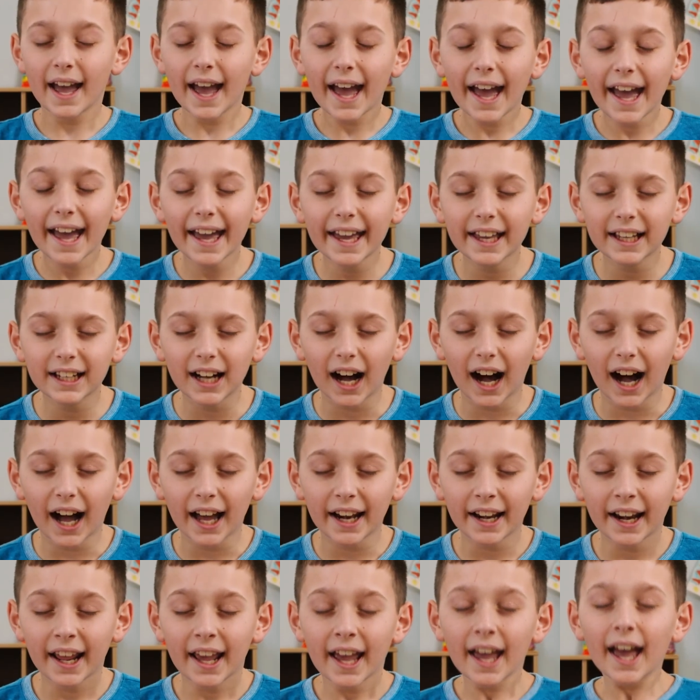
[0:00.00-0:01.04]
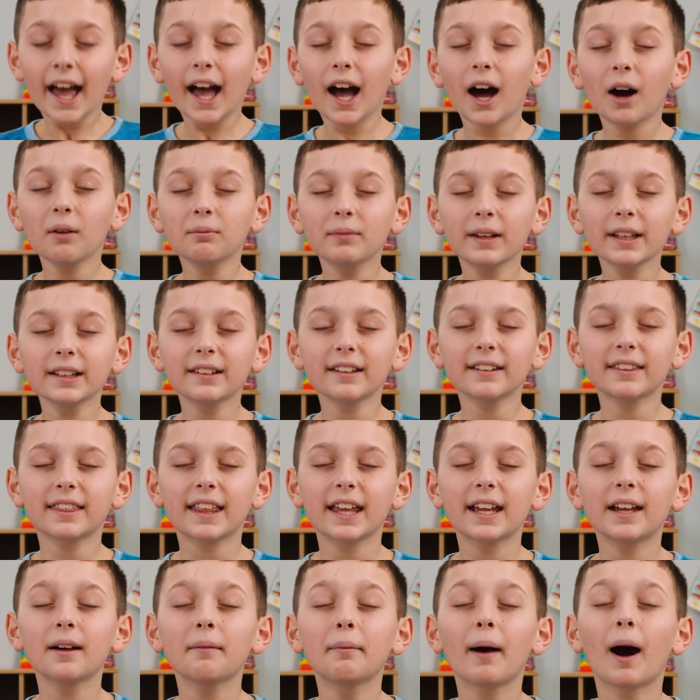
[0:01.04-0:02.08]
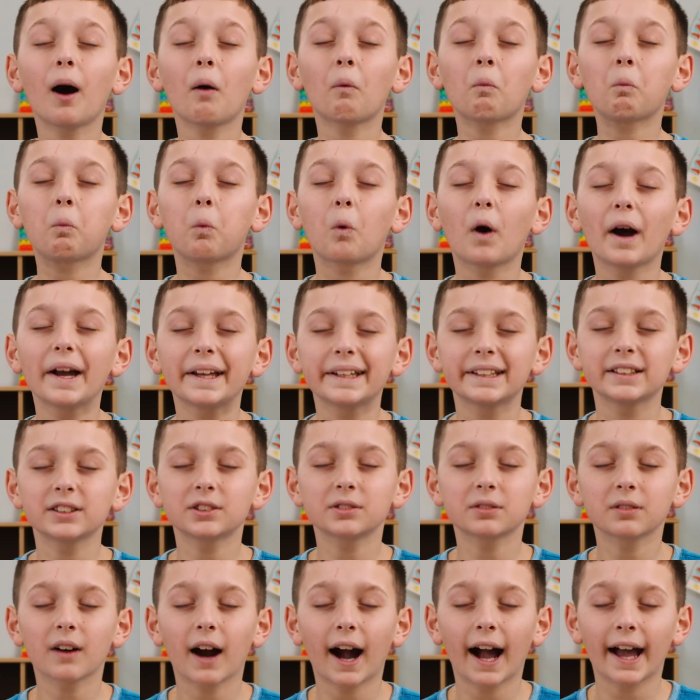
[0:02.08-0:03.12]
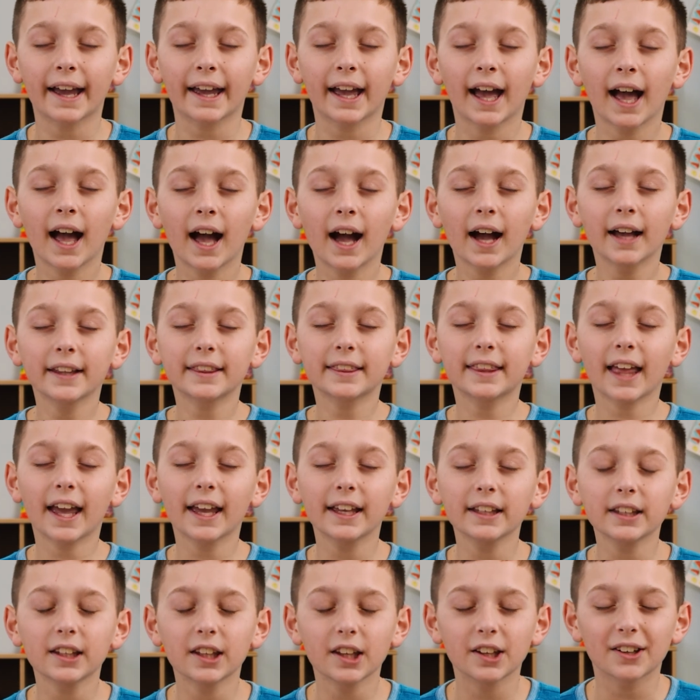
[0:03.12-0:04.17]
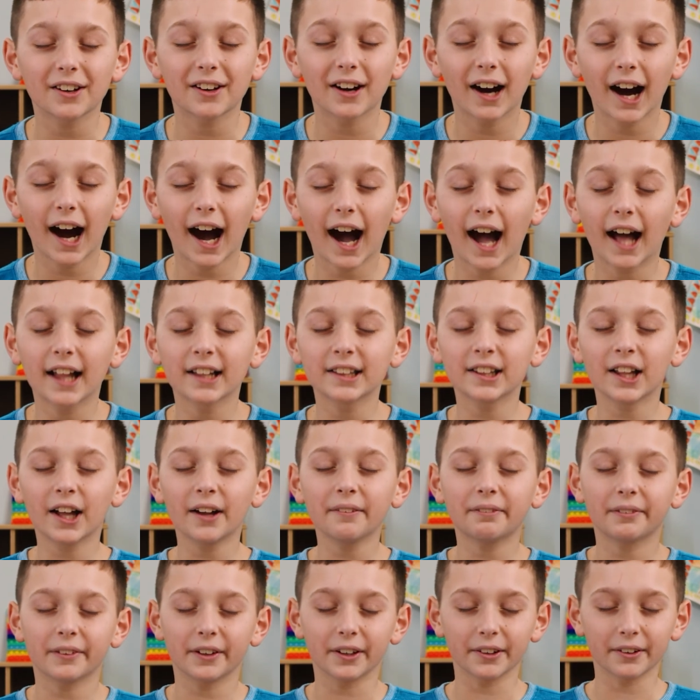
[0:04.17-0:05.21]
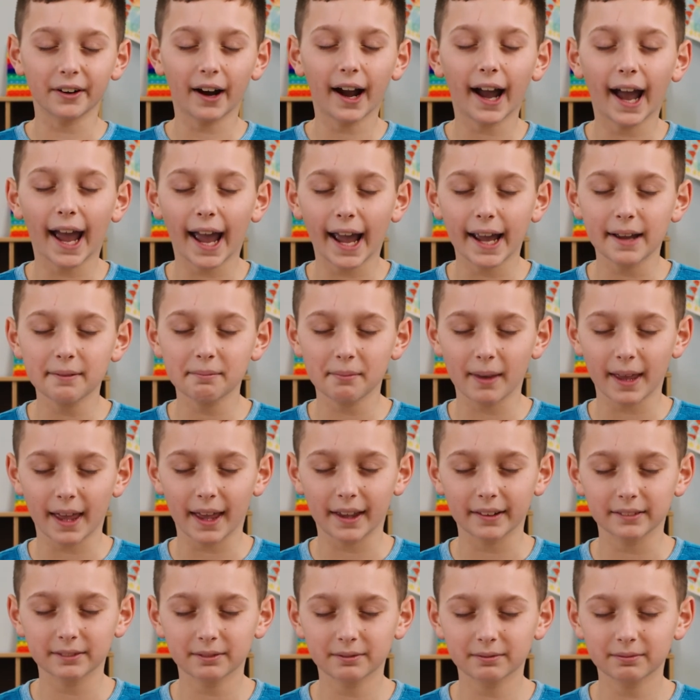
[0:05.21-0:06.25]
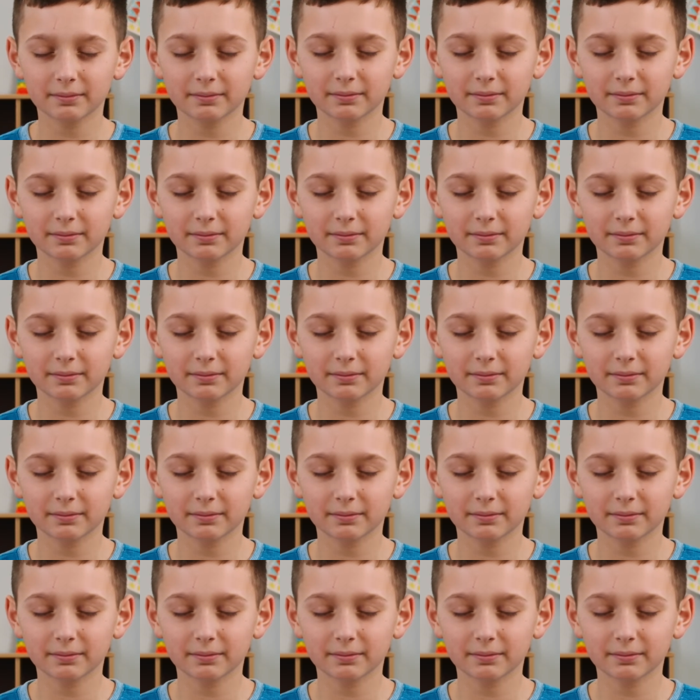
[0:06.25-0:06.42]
Hey God, help me to think about what is right. Thank you, I love you, amen.